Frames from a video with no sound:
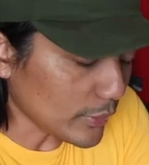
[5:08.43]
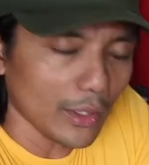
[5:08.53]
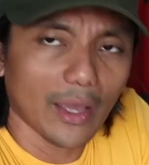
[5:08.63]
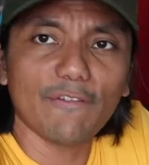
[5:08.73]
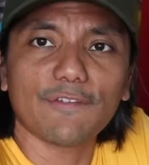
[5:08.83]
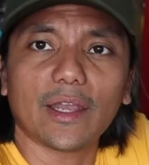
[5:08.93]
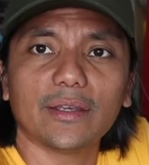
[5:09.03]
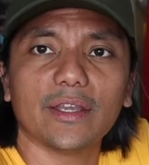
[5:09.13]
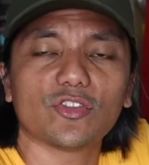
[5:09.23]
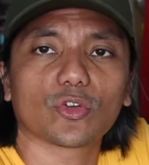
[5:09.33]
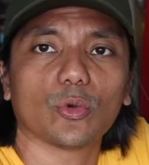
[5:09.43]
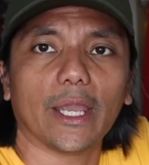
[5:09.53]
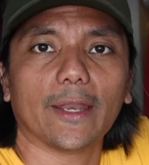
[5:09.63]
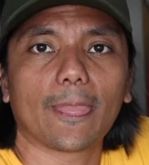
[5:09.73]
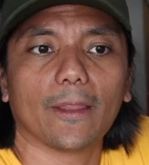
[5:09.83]
I find this
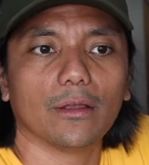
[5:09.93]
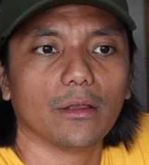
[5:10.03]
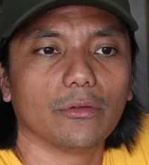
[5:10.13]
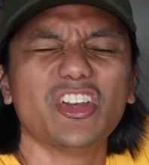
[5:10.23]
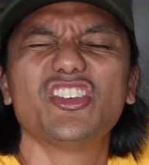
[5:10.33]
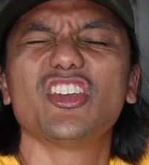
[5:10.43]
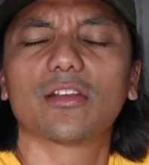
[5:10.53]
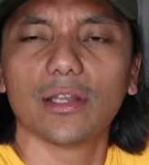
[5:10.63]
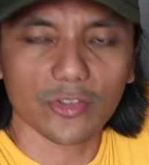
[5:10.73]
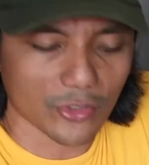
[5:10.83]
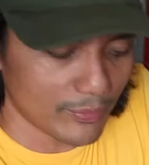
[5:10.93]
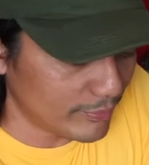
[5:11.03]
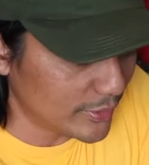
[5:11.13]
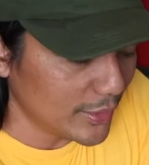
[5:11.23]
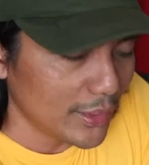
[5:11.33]
quite ridiculous.
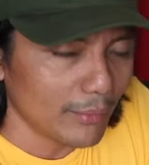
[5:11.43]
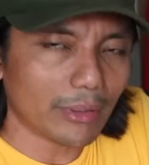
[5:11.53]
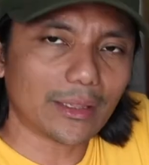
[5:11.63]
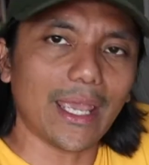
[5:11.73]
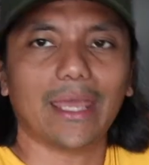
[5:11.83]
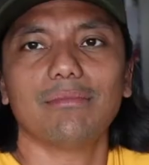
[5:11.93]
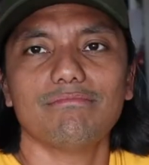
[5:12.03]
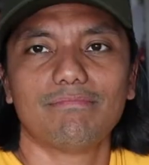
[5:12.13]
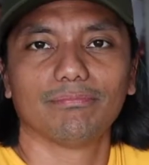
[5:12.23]
But then